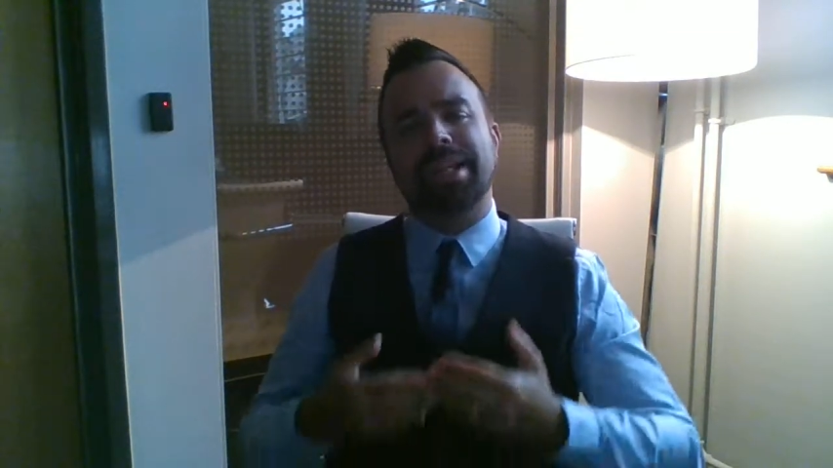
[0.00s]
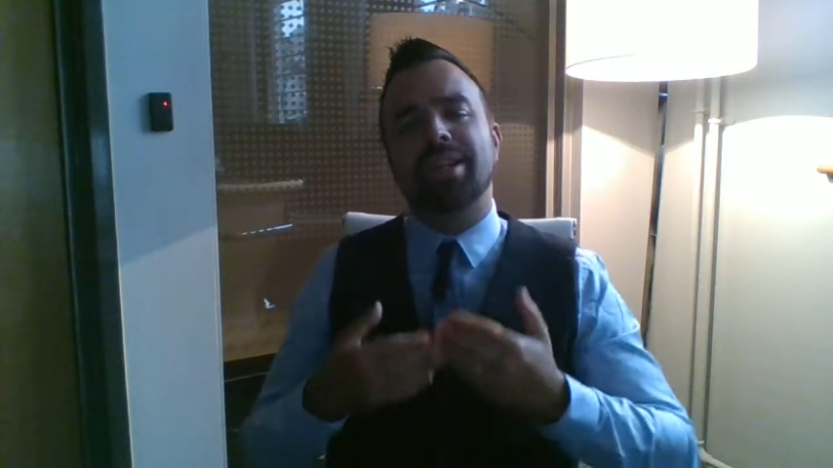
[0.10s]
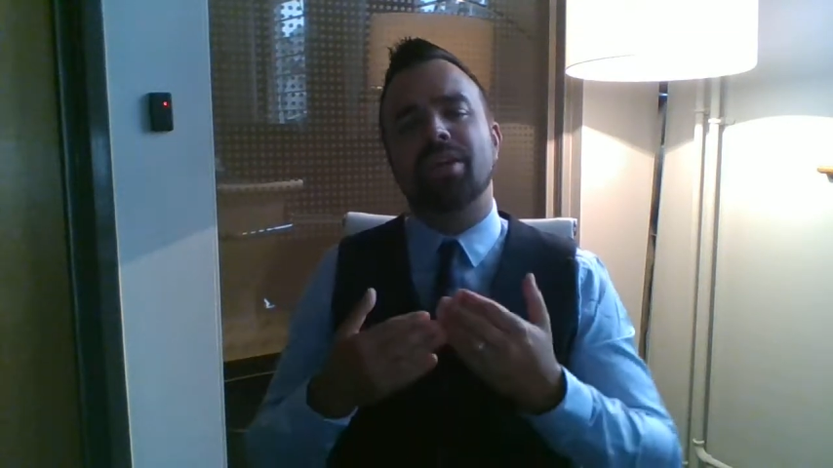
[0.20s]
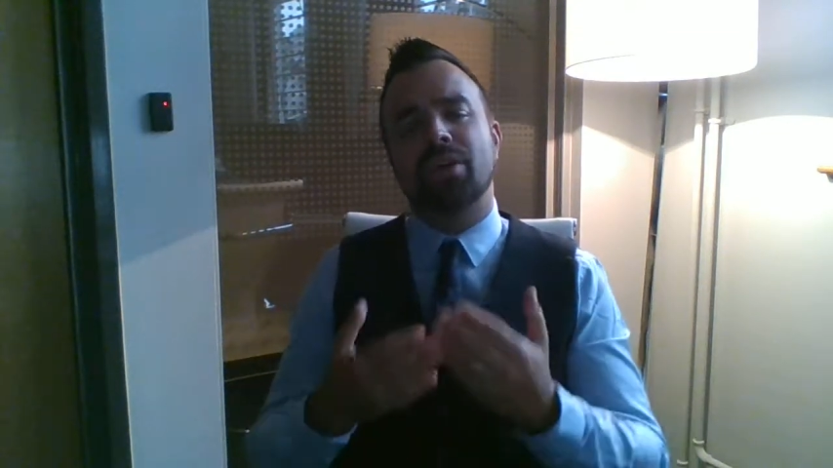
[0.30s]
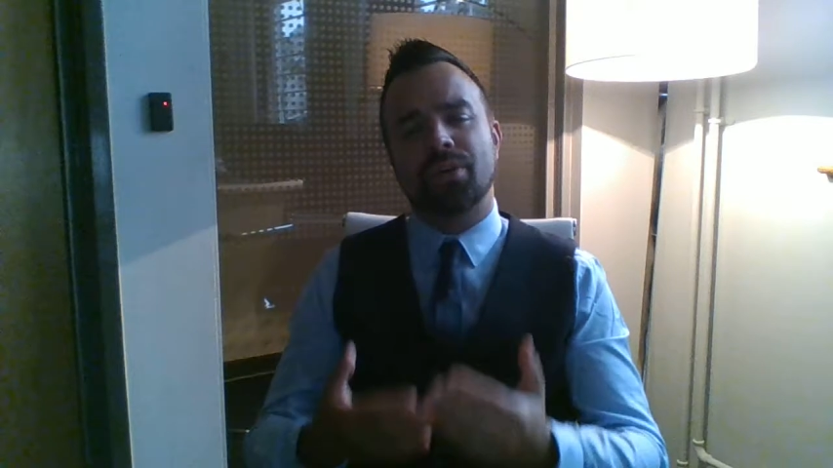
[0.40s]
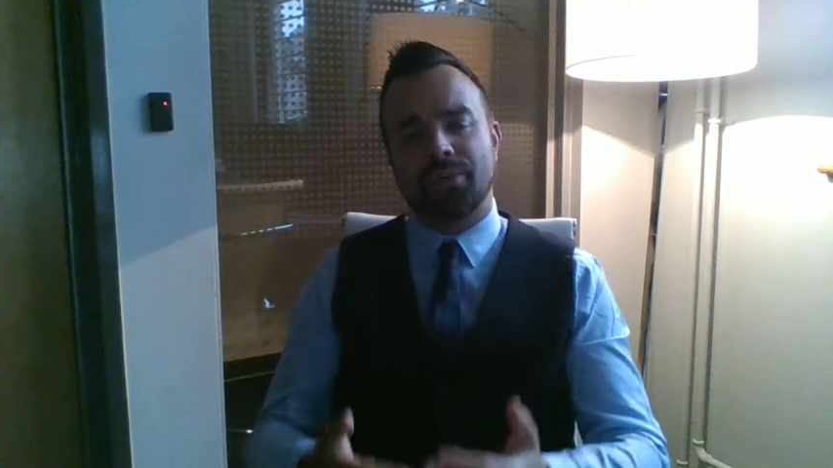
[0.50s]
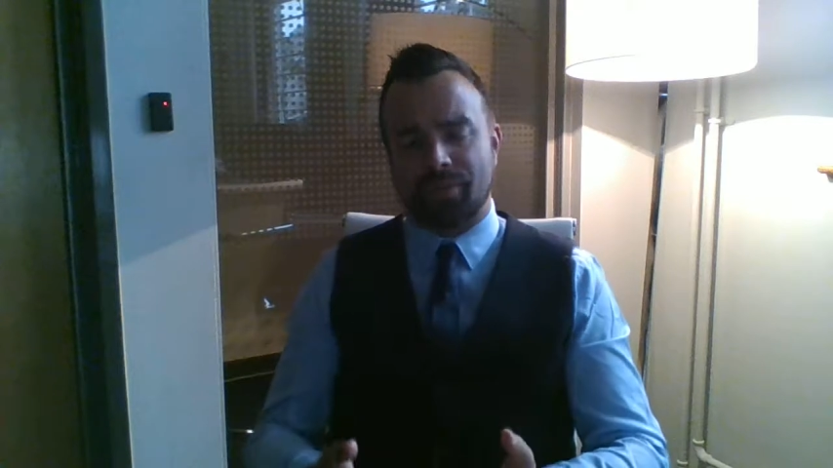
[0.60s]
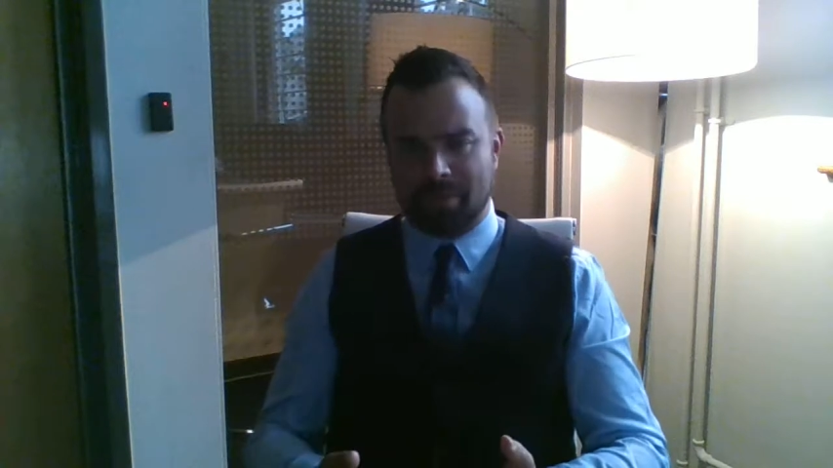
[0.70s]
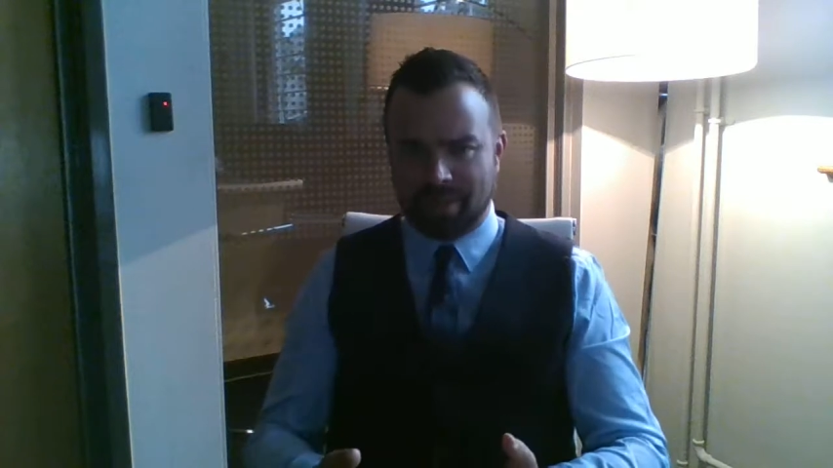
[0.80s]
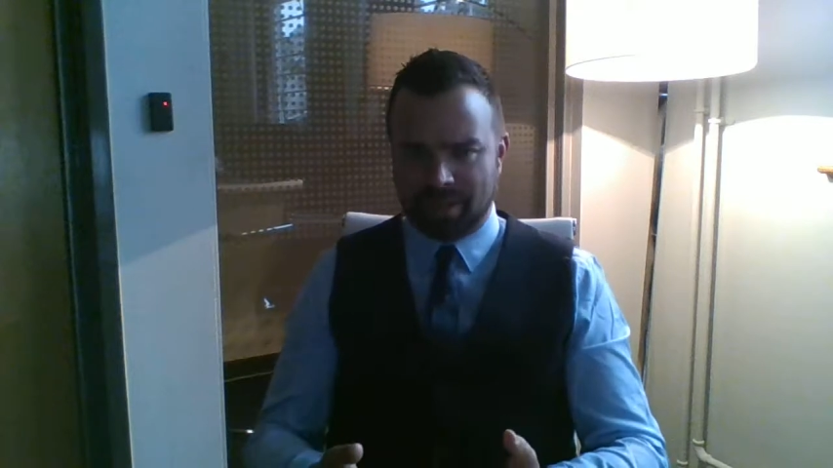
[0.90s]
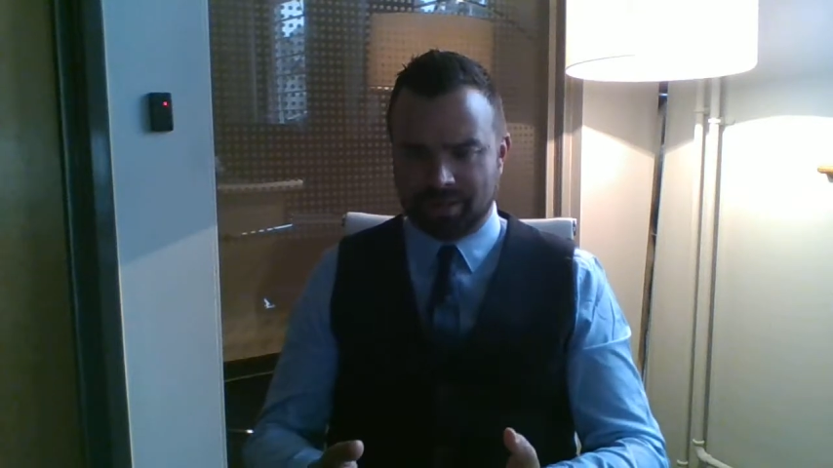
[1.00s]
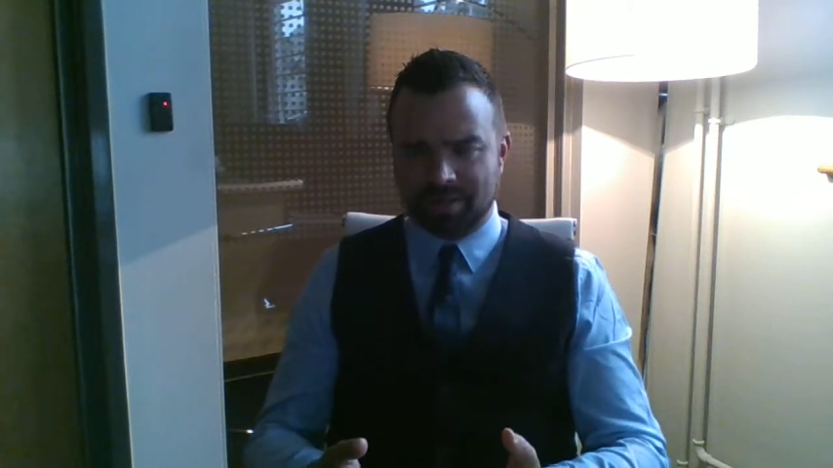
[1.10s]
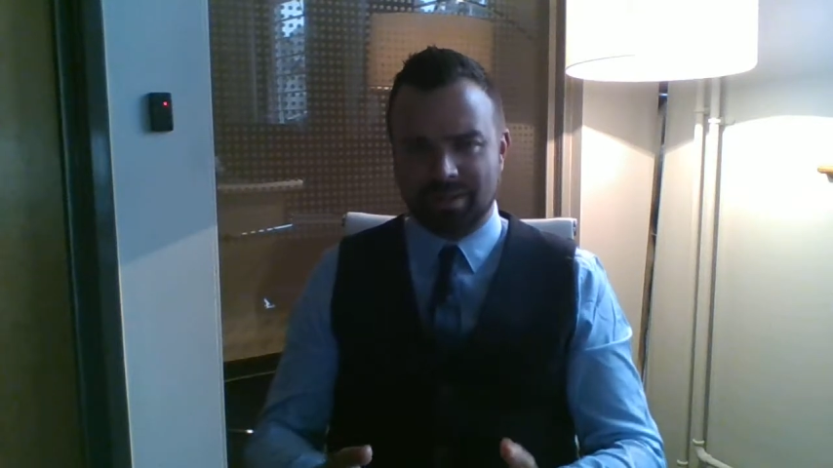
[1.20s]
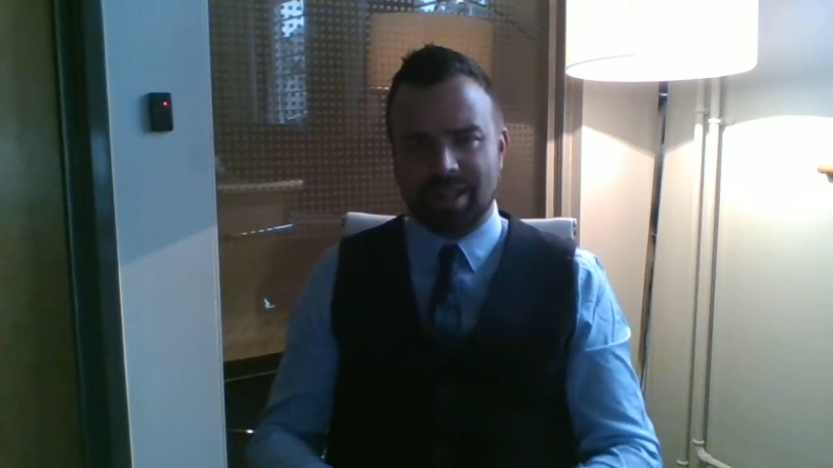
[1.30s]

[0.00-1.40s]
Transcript: learn from it,